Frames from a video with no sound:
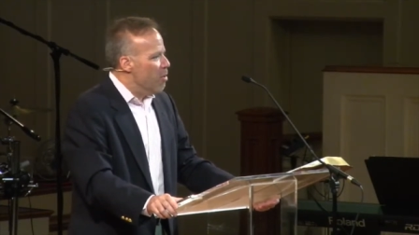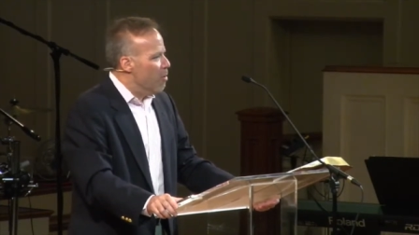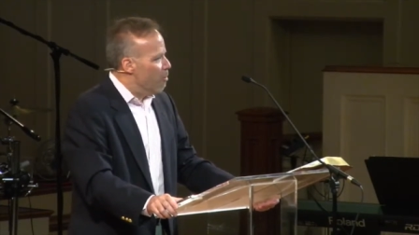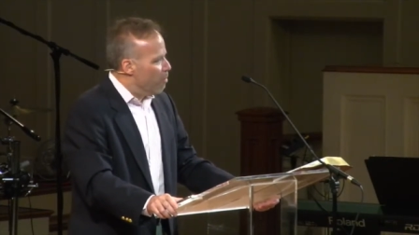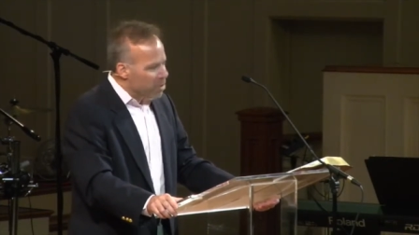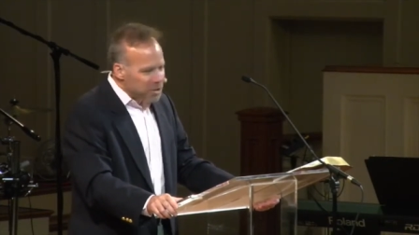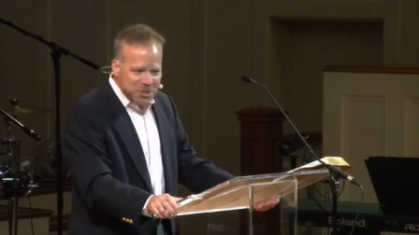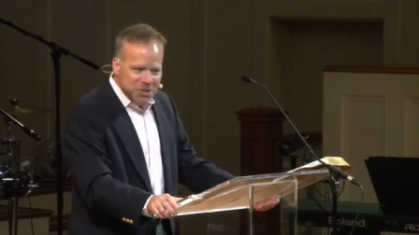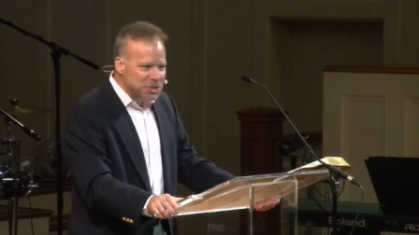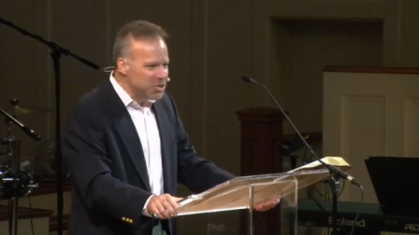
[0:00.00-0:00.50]

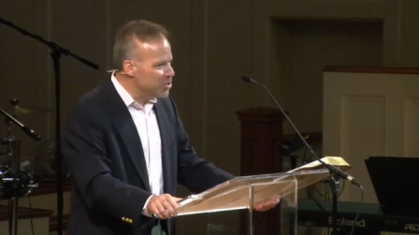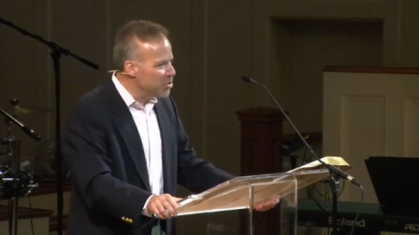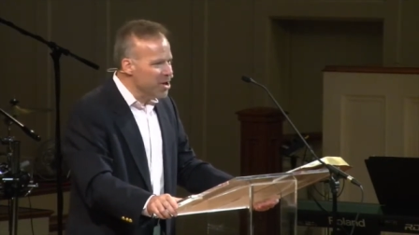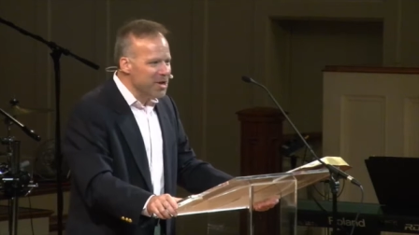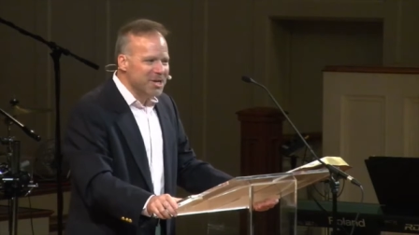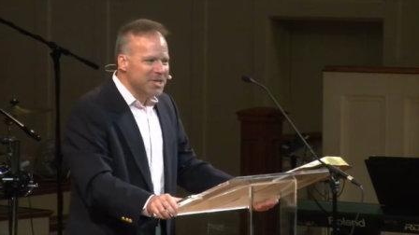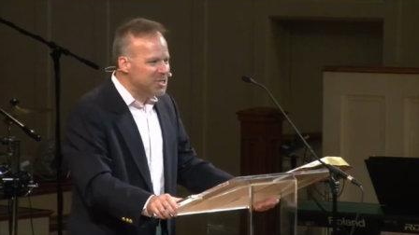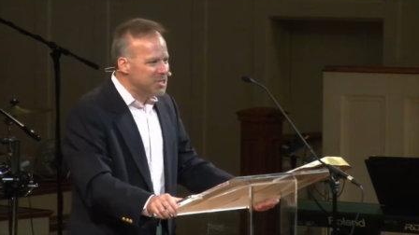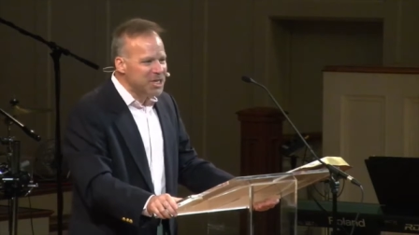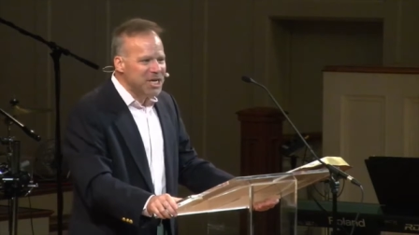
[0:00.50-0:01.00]
we're still
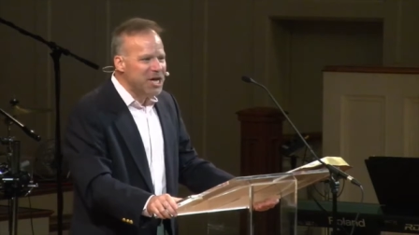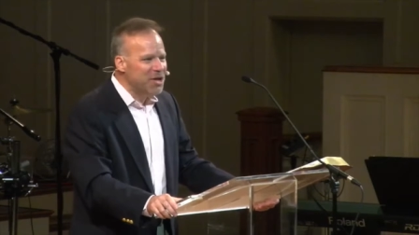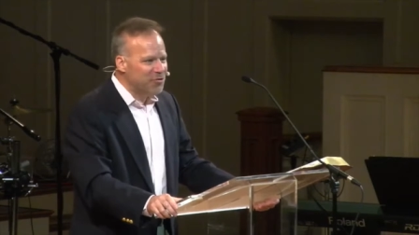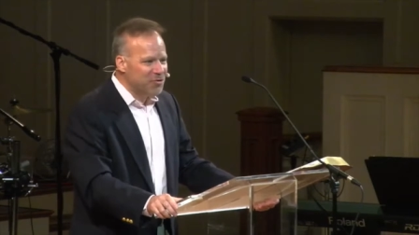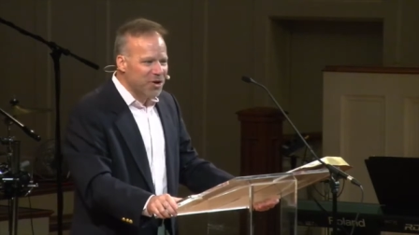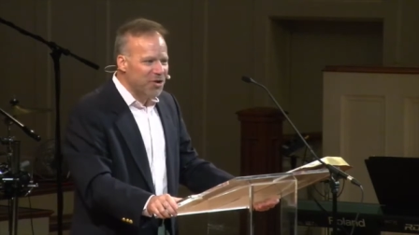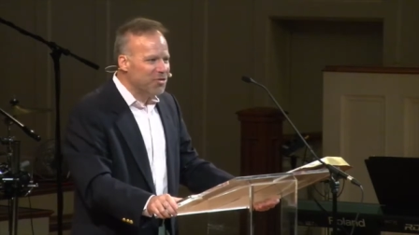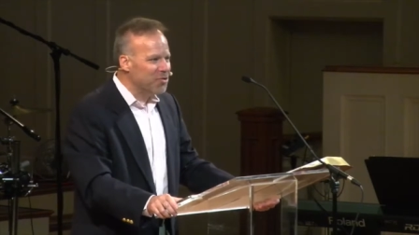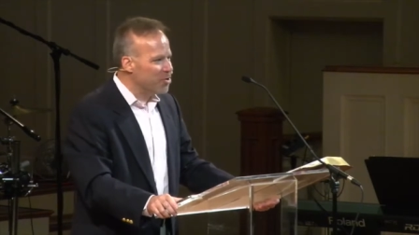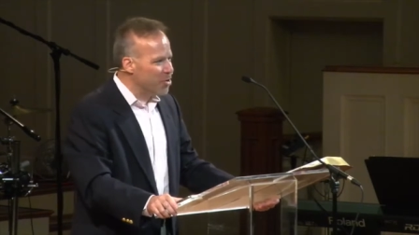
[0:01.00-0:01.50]
going to see
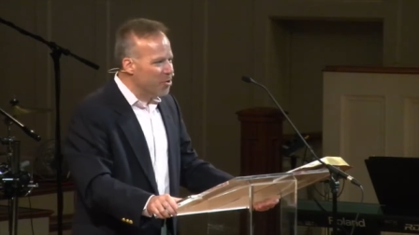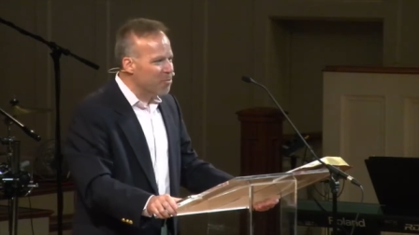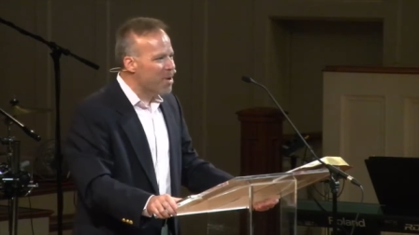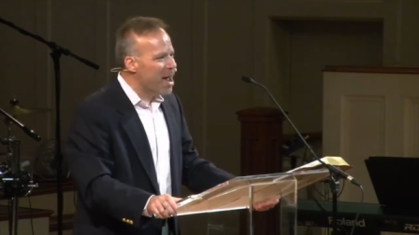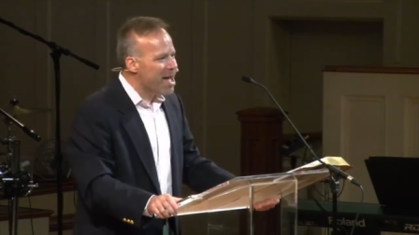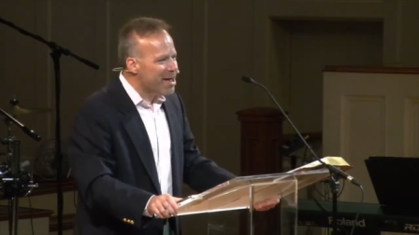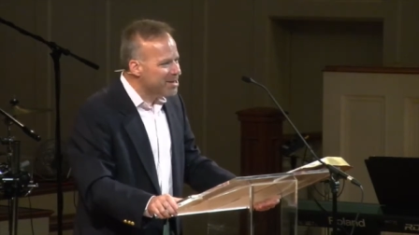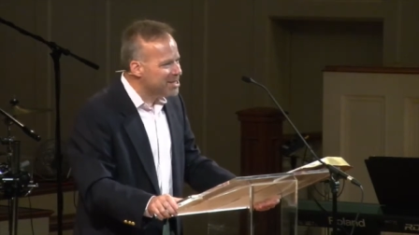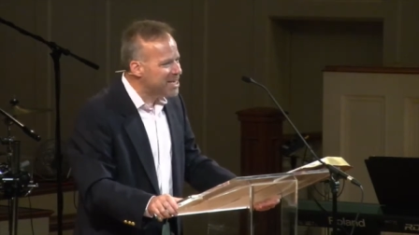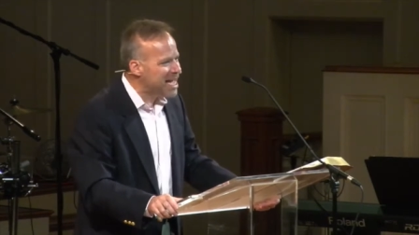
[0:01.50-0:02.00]
each other
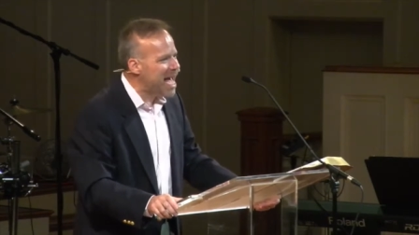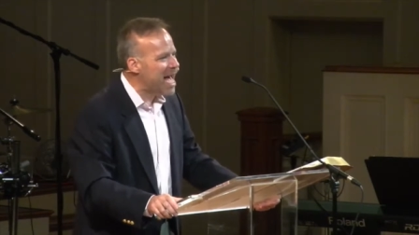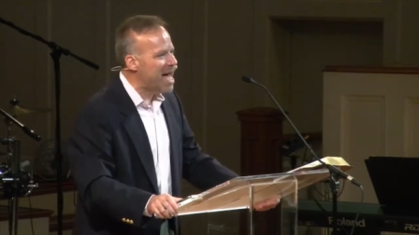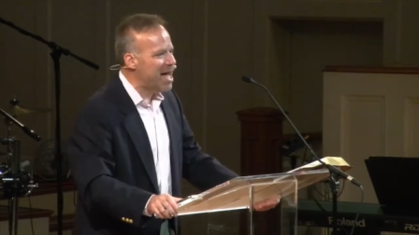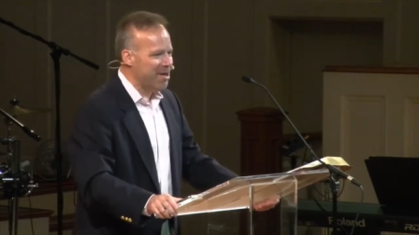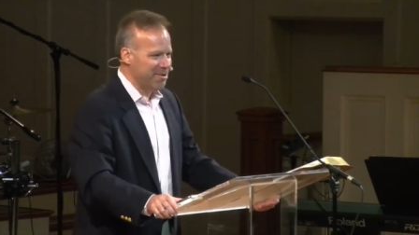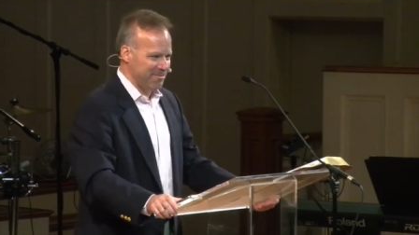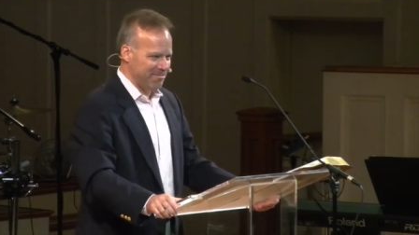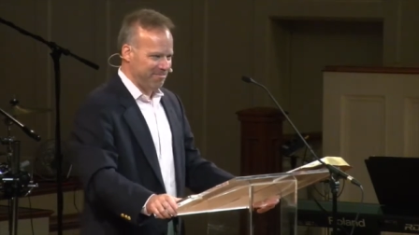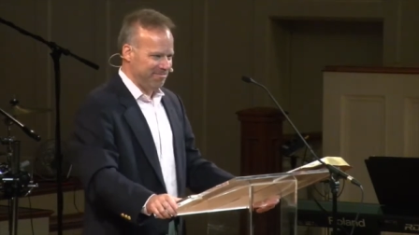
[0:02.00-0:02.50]
around
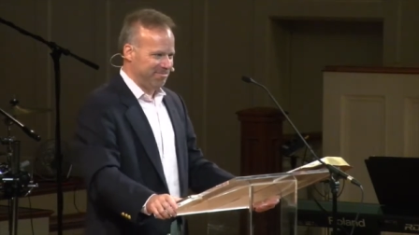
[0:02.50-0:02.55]
town.